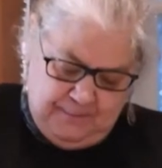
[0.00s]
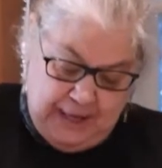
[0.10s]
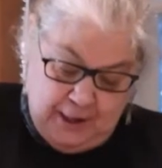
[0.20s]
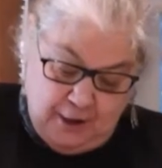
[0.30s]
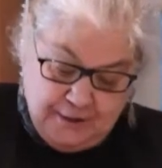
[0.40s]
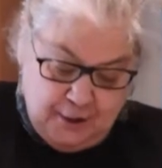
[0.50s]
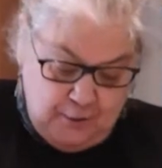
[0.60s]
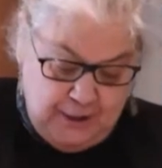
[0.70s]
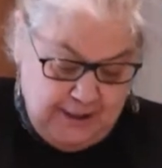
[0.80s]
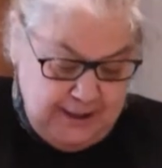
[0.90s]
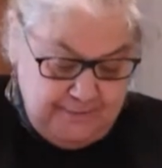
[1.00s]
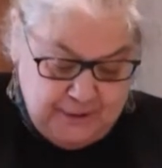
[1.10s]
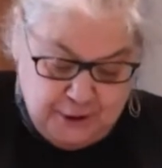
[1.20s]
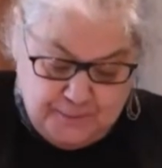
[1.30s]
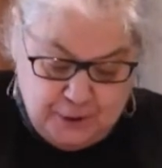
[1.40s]
And also, I've
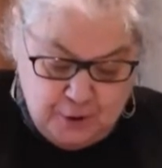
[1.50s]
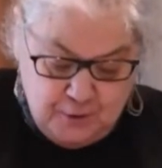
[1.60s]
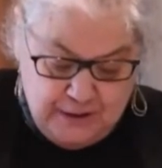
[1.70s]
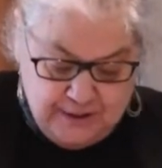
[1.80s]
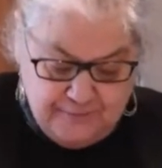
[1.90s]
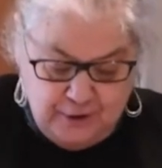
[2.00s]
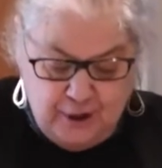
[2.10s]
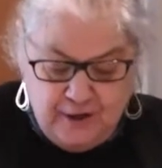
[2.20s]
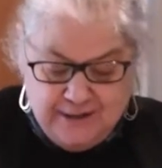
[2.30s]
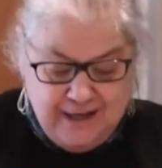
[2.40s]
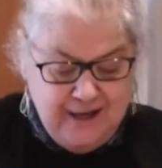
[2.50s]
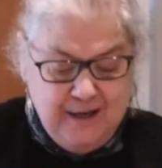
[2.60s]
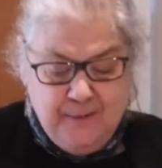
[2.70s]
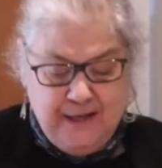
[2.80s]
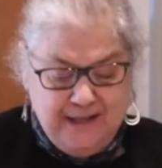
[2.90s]
just been doing this for a long
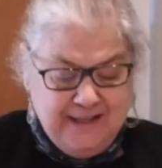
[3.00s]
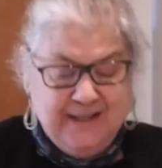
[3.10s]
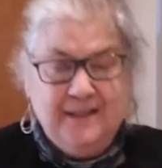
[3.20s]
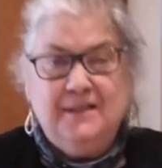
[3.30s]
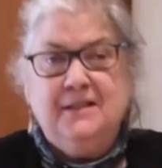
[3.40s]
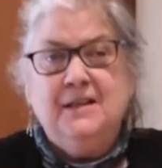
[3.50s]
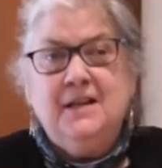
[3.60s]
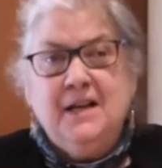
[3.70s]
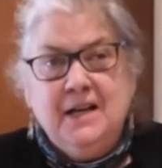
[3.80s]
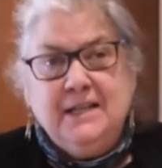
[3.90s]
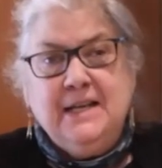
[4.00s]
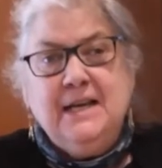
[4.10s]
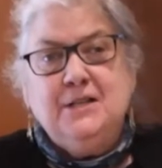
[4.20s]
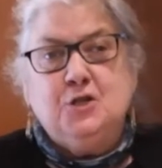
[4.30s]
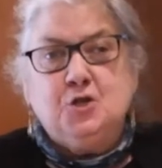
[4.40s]
time, and I still,
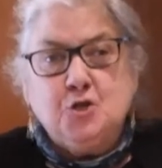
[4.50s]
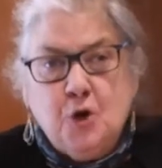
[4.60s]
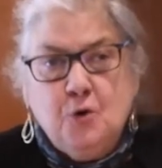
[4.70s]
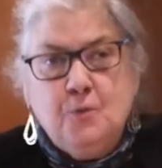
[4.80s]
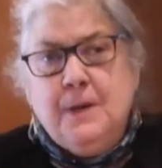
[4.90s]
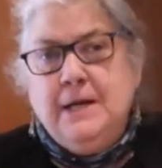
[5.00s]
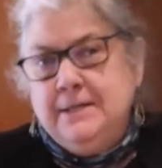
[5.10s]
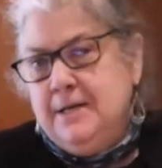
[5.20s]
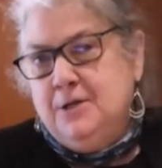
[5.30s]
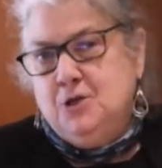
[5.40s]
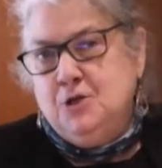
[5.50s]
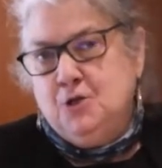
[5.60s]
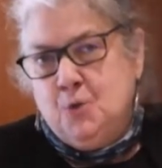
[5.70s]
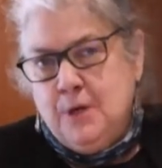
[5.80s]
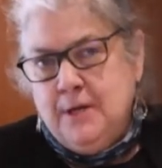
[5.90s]
again, so pay attention
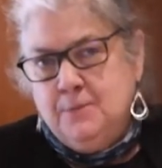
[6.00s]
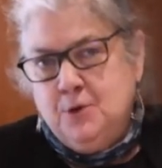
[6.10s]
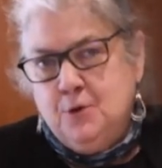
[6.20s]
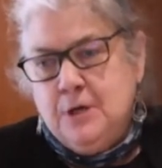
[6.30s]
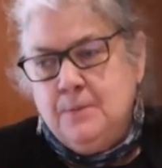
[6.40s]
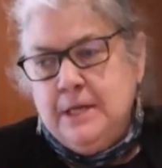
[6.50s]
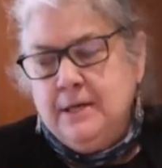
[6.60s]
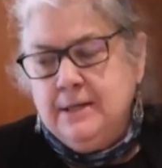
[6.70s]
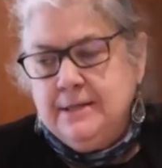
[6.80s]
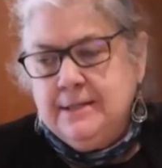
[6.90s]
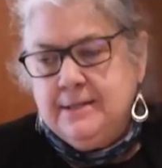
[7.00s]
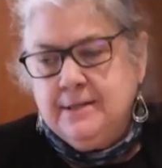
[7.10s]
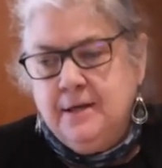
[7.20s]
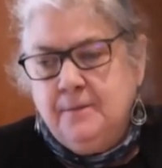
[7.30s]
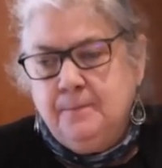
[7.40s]
to what I'm doing, because it's,